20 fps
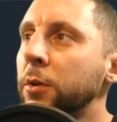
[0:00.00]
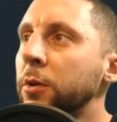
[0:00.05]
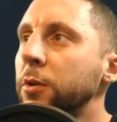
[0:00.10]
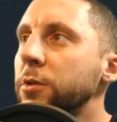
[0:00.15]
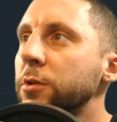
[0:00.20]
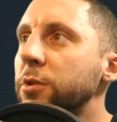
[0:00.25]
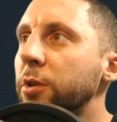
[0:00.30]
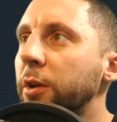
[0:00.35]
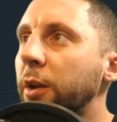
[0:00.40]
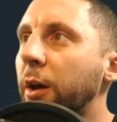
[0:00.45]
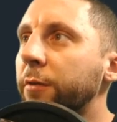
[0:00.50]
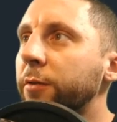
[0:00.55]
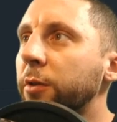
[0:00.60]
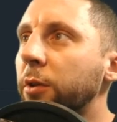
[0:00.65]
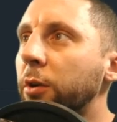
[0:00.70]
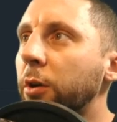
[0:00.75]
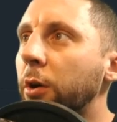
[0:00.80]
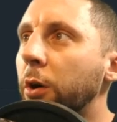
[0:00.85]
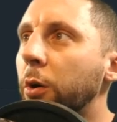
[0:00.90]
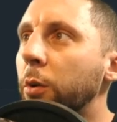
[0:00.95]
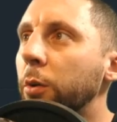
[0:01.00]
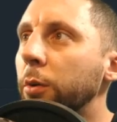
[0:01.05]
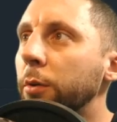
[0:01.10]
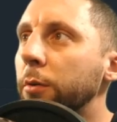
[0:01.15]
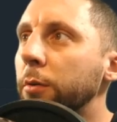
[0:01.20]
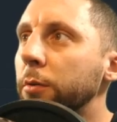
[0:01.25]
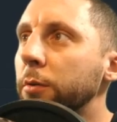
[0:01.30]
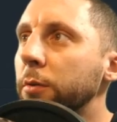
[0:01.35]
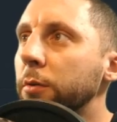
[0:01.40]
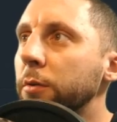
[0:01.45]
So you'd have to go
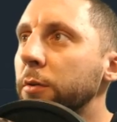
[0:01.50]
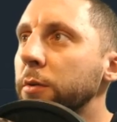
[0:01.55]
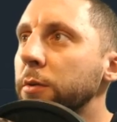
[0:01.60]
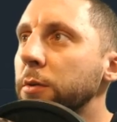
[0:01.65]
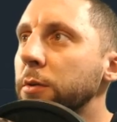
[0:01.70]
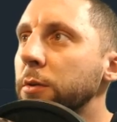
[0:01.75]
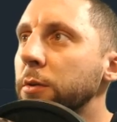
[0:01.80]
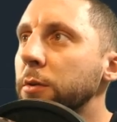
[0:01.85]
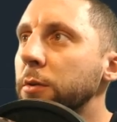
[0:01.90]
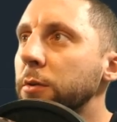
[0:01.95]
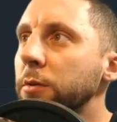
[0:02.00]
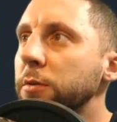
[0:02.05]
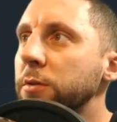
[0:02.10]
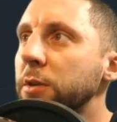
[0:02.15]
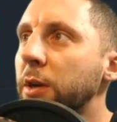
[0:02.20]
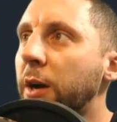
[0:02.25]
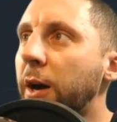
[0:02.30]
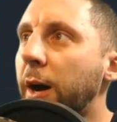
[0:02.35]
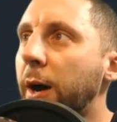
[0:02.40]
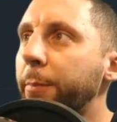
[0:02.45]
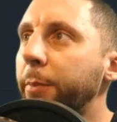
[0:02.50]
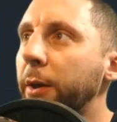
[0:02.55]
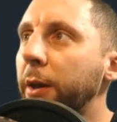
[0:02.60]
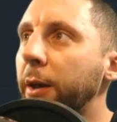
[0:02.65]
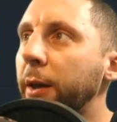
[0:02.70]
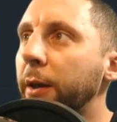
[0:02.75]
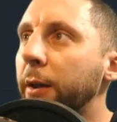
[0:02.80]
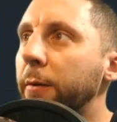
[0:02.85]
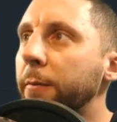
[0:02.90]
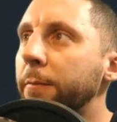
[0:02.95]
top
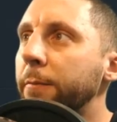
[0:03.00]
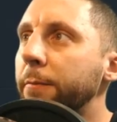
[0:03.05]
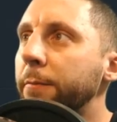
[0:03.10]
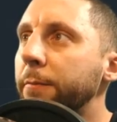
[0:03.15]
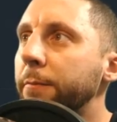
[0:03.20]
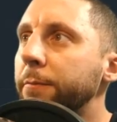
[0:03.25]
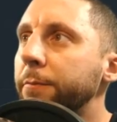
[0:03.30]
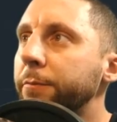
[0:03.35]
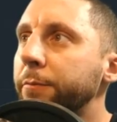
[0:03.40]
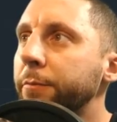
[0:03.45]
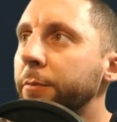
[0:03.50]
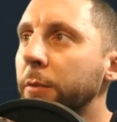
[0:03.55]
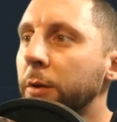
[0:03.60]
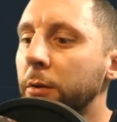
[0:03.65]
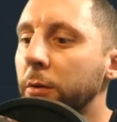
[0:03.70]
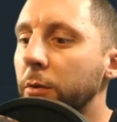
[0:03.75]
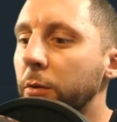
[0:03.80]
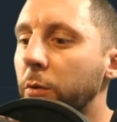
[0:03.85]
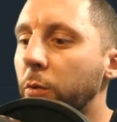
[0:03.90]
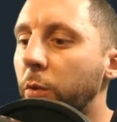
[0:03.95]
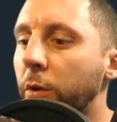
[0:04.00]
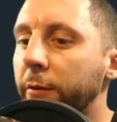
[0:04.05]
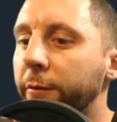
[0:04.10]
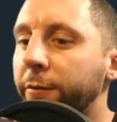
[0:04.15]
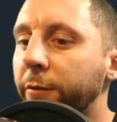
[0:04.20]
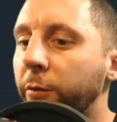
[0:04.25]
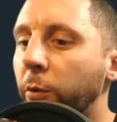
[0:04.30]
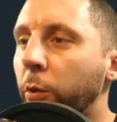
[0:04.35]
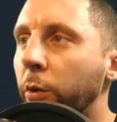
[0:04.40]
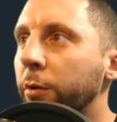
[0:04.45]
in
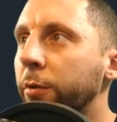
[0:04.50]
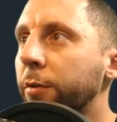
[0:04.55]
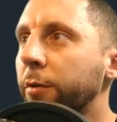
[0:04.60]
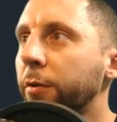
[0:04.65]
1/4,